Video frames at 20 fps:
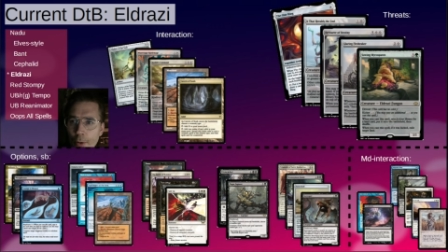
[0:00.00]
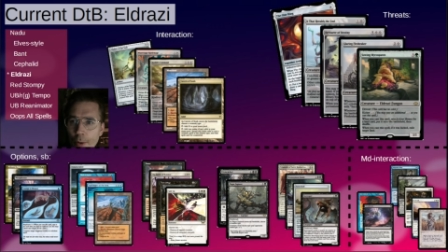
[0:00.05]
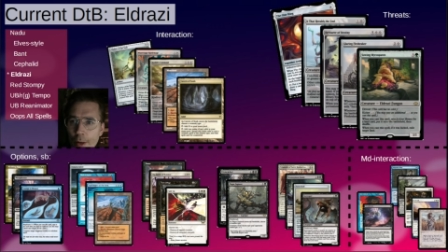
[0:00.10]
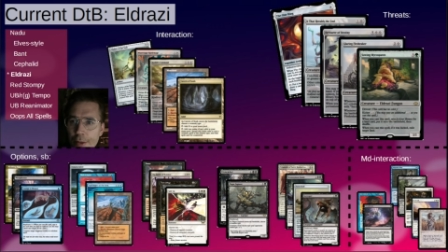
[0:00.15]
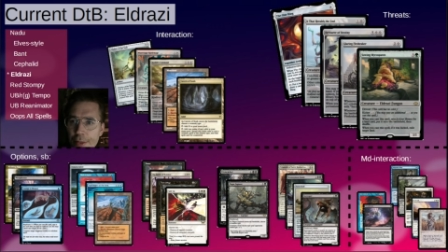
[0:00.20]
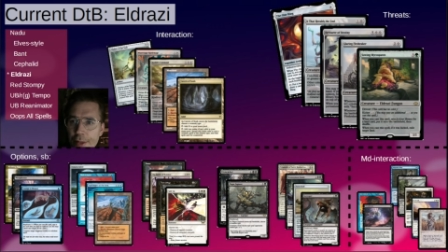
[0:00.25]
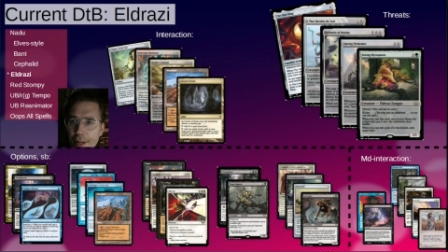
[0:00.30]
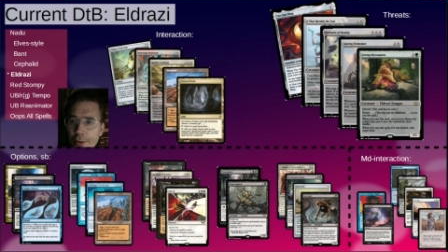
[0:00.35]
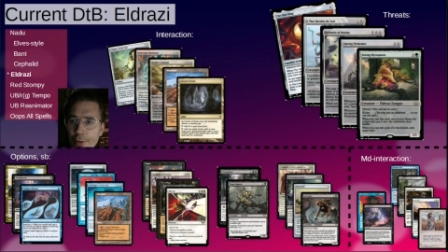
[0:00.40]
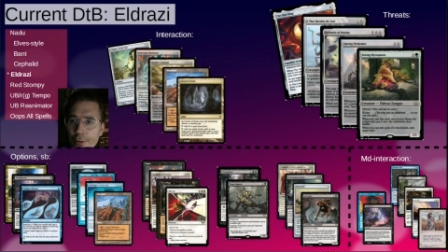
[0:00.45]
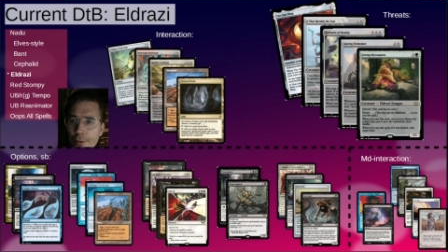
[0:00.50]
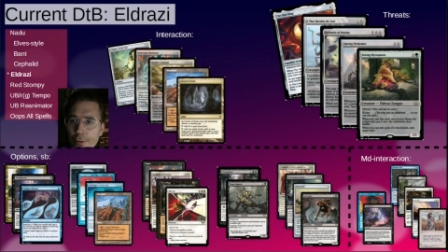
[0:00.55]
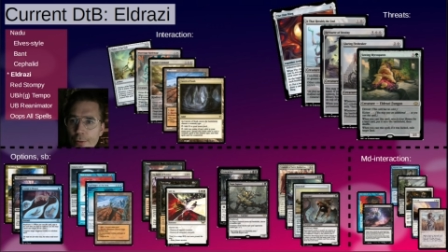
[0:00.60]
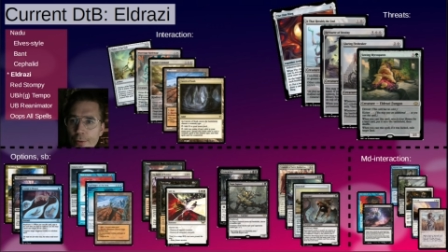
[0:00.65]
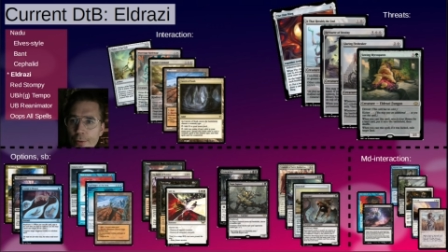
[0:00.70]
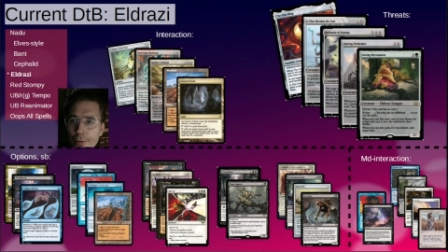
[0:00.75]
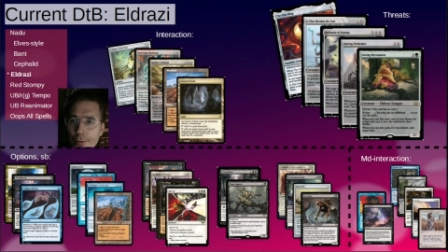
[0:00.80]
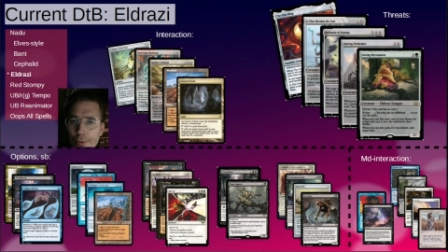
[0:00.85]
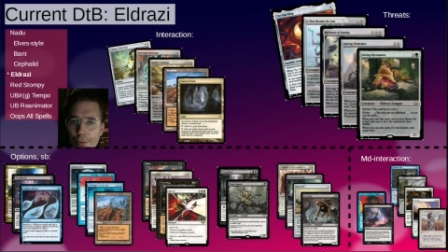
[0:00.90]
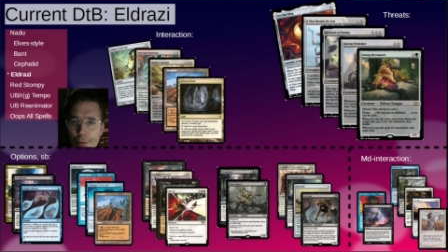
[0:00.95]
I think
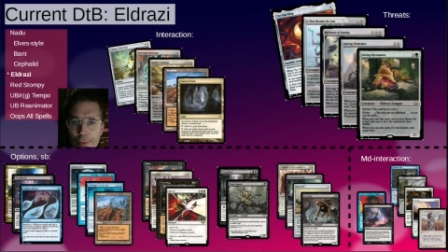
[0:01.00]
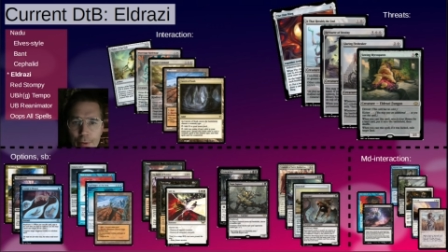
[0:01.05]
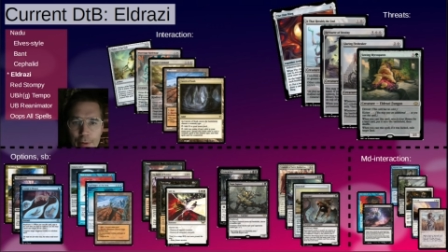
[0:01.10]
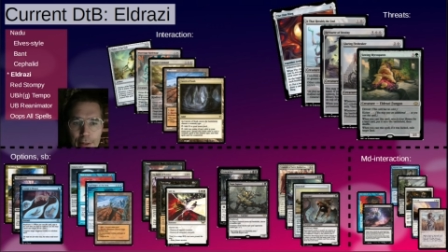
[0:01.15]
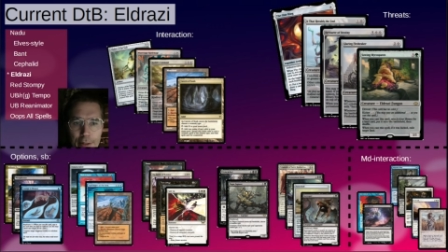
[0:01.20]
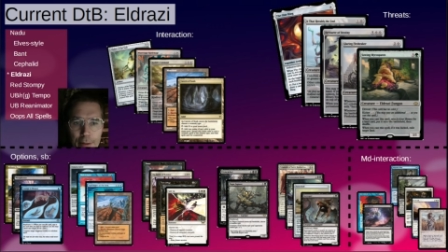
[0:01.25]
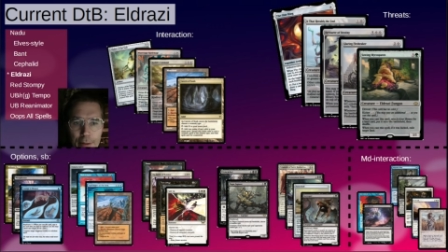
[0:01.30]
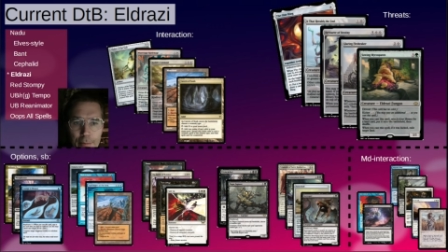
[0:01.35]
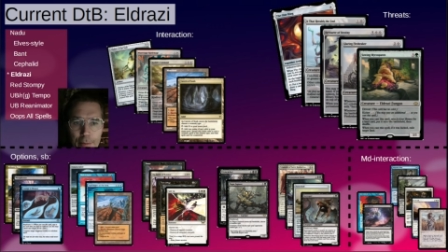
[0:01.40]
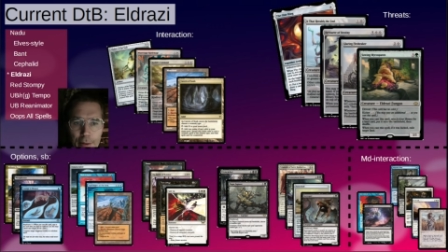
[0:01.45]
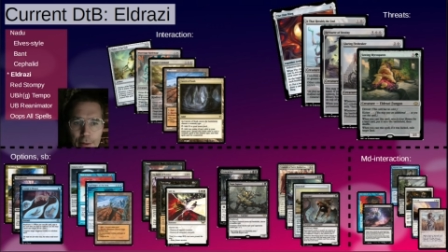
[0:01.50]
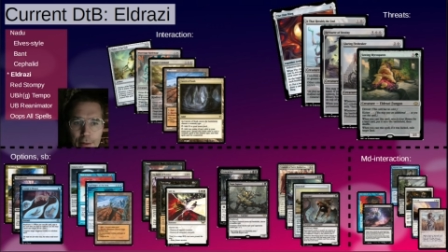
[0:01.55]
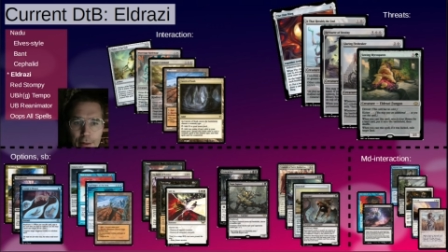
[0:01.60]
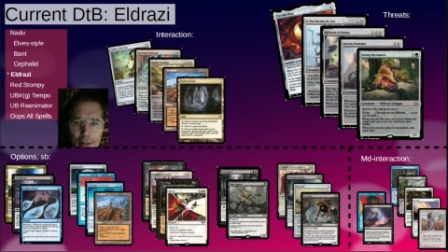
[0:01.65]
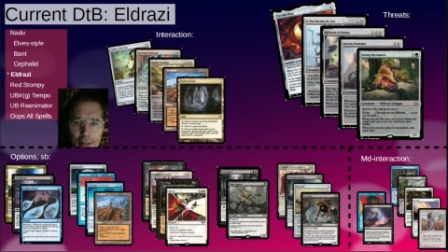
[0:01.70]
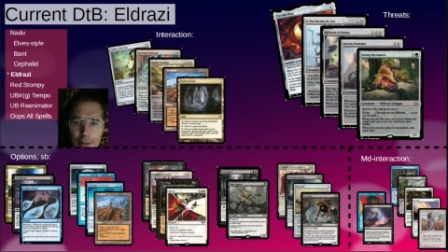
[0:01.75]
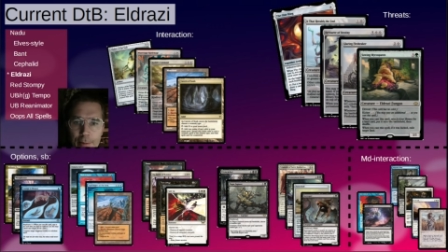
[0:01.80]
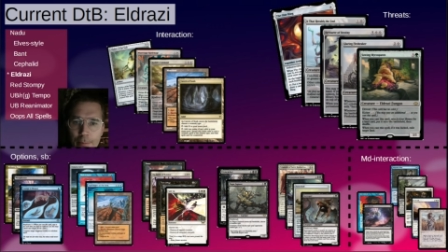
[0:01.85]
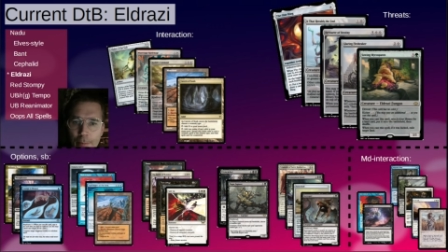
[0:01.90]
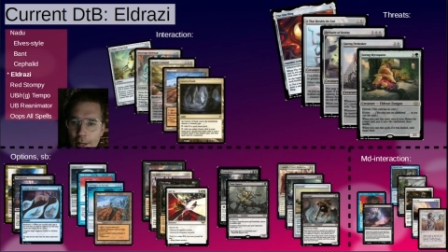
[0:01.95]

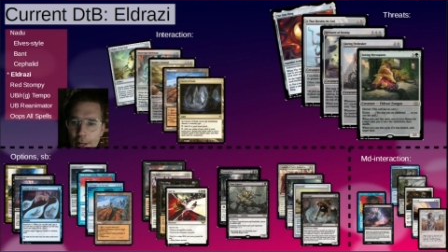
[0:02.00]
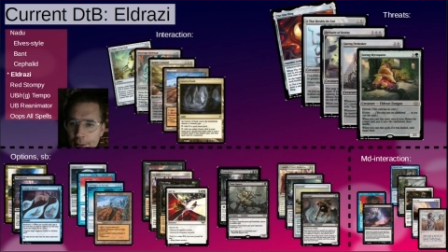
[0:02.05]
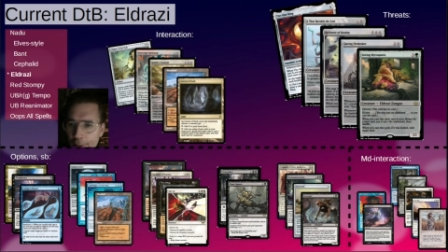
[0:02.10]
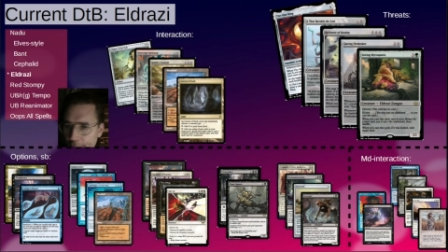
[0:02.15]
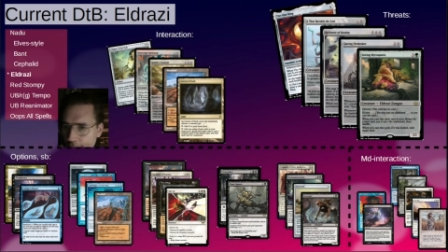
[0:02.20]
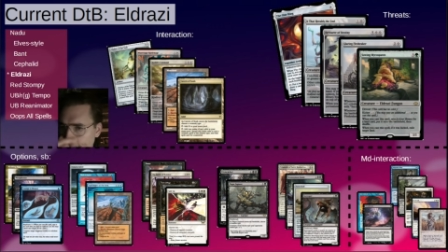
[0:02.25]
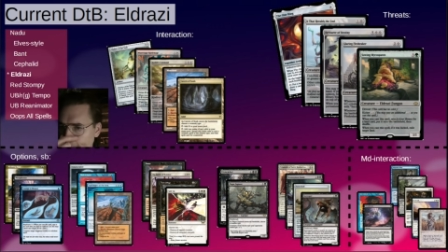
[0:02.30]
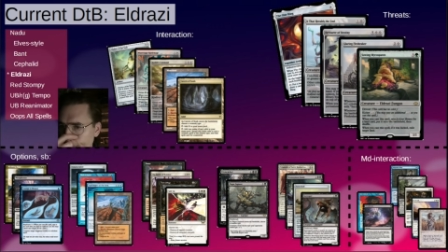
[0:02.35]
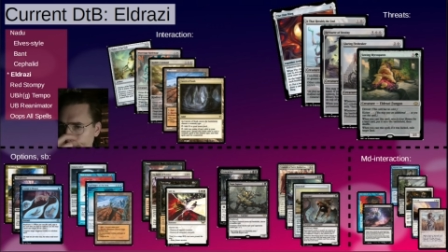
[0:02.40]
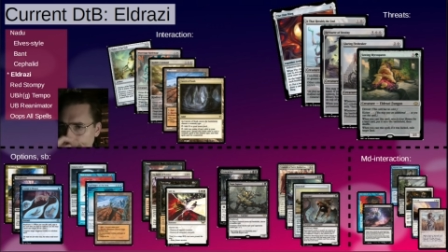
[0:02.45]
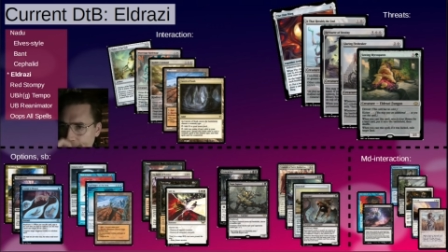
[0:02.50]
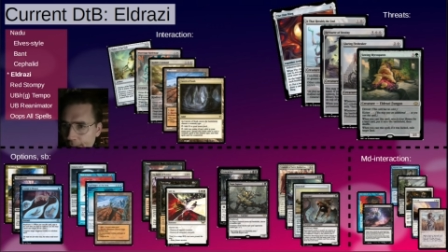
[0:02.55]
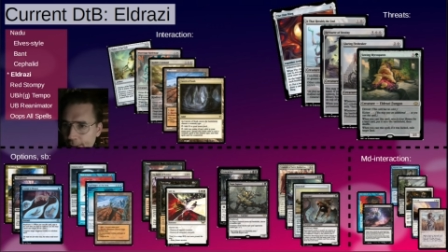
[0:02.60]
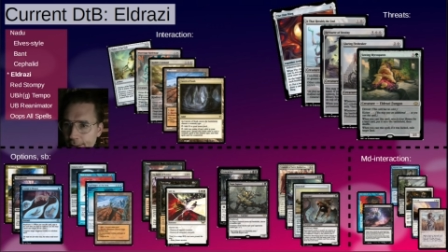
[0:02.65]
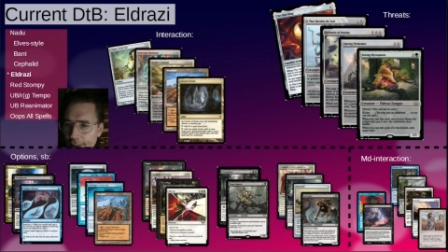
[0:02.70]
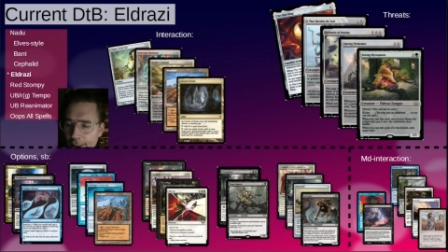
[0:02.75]
in my deck building,